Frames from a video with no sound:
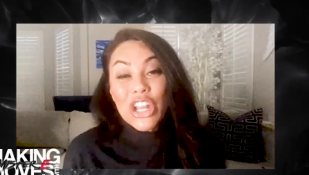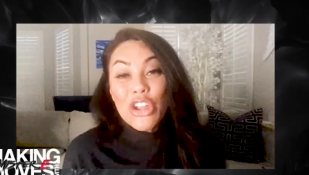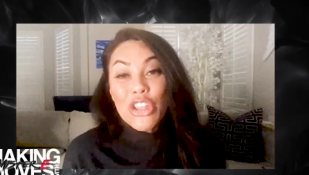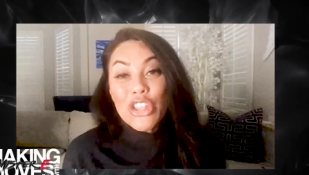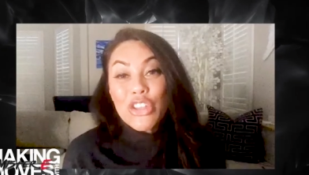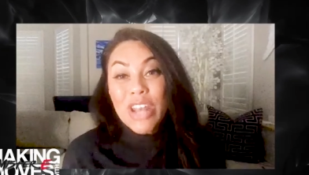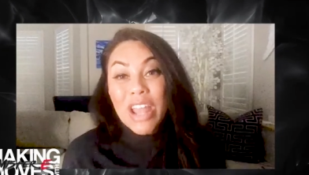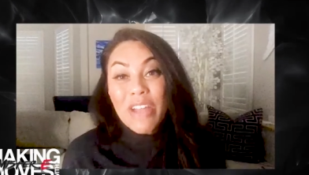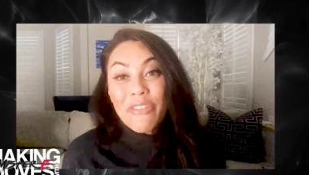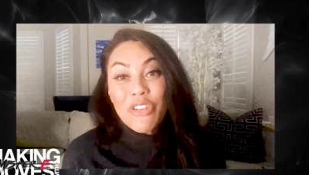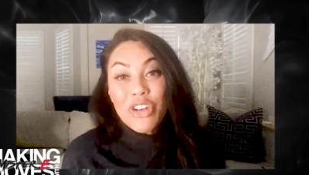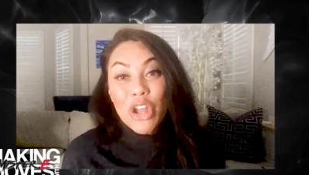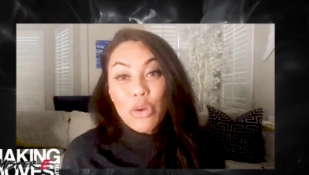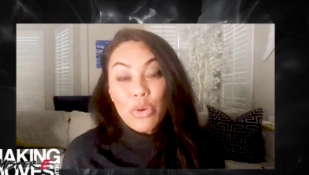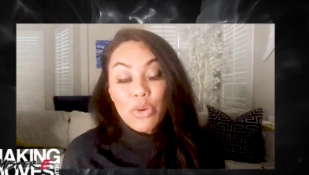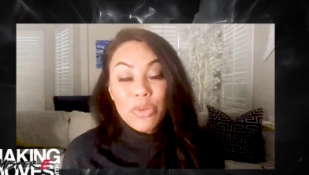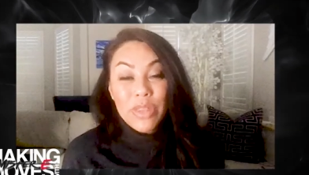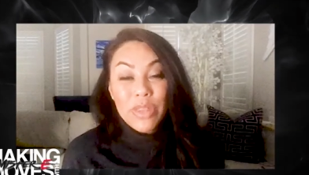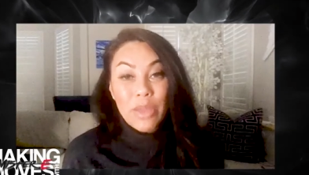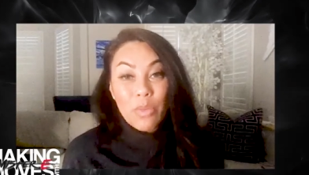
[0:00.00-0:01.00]
know, you never
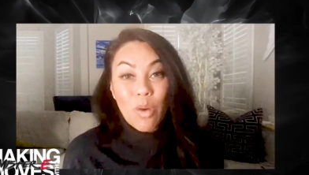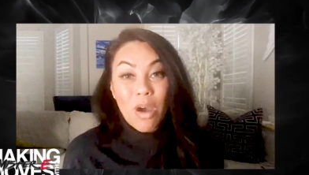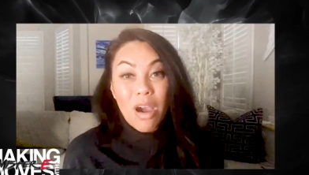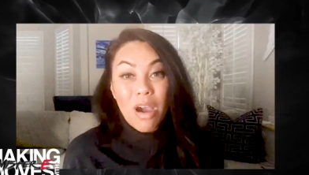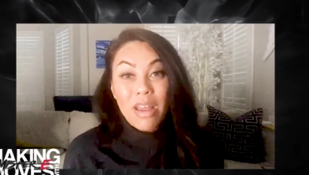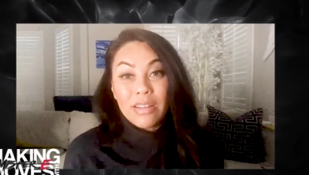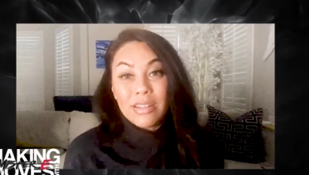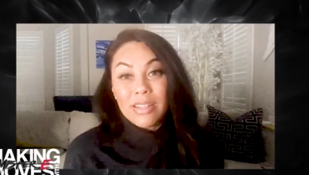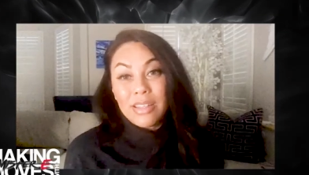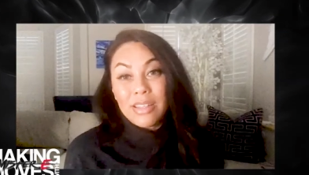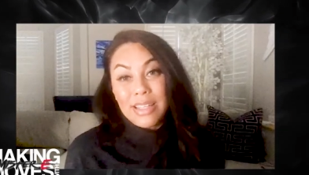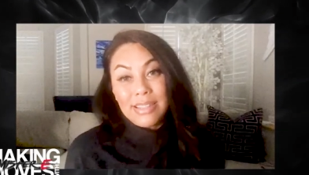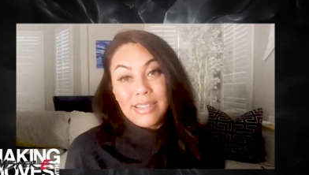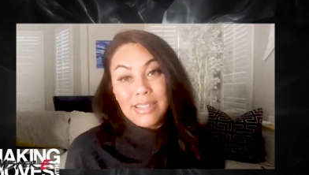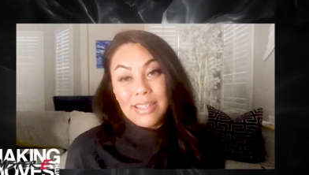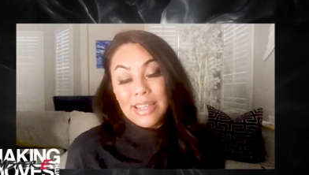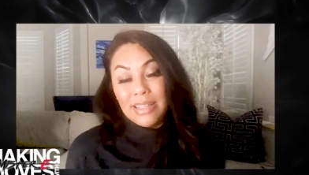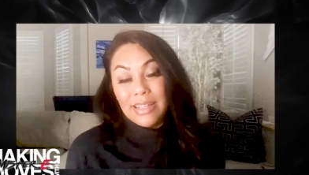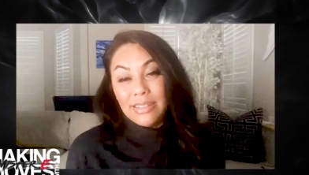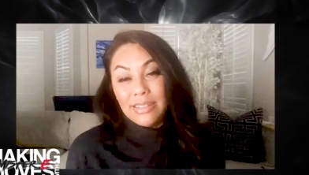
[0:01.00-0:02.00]
know who they want until they
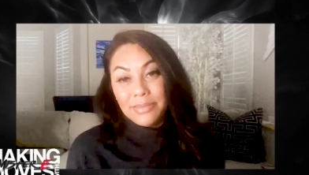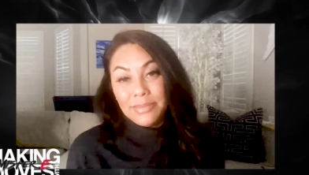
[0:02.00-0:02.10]
see it.